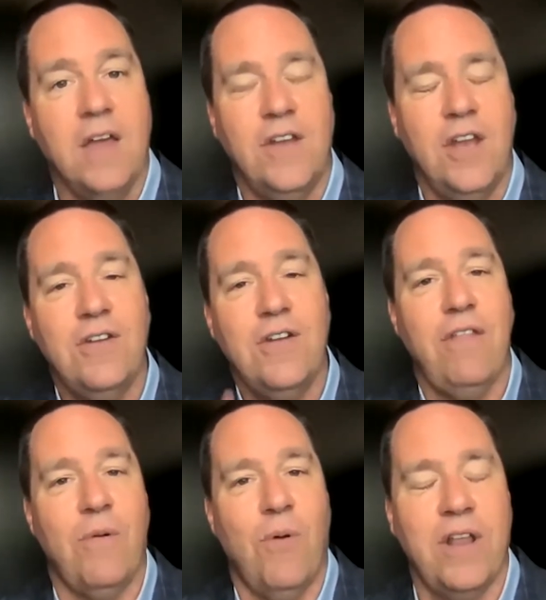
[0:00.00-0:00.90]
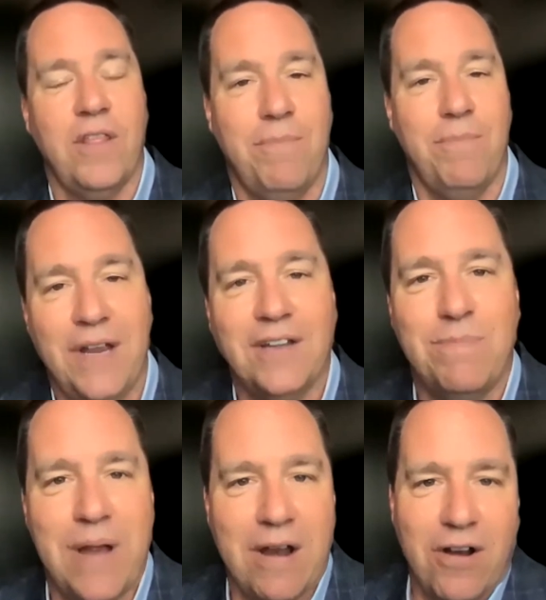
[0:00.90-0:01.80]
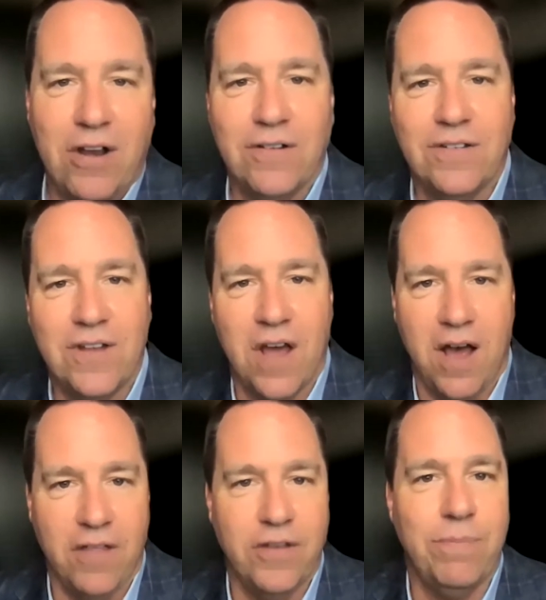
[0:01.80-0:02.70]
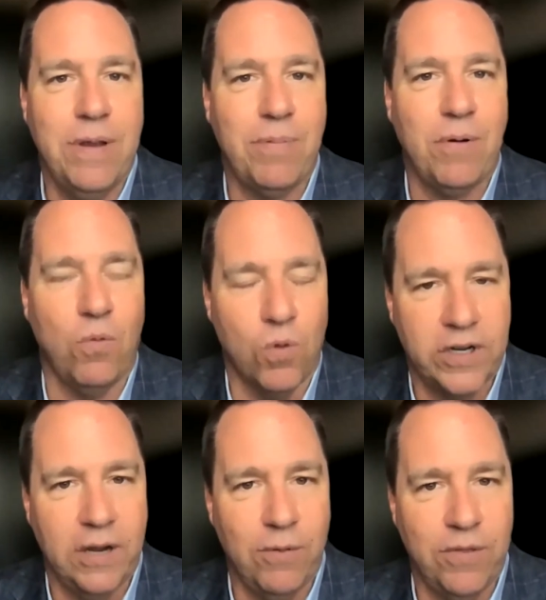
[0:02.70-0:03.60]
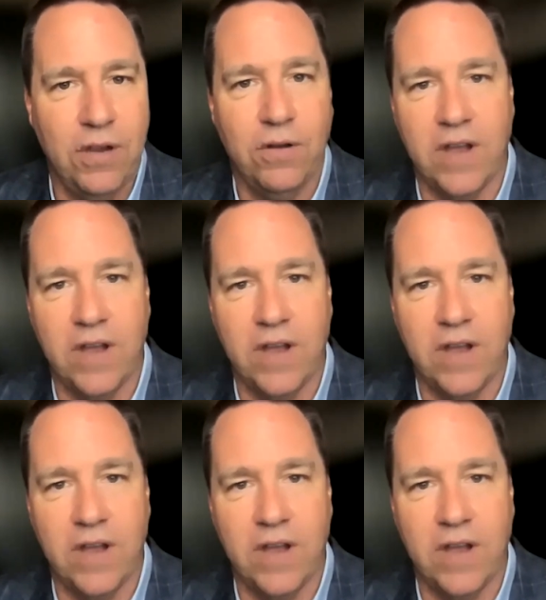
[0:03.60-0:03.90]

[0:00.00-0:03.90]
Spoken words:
Did you know that one of the biggest barriers to other people working with you,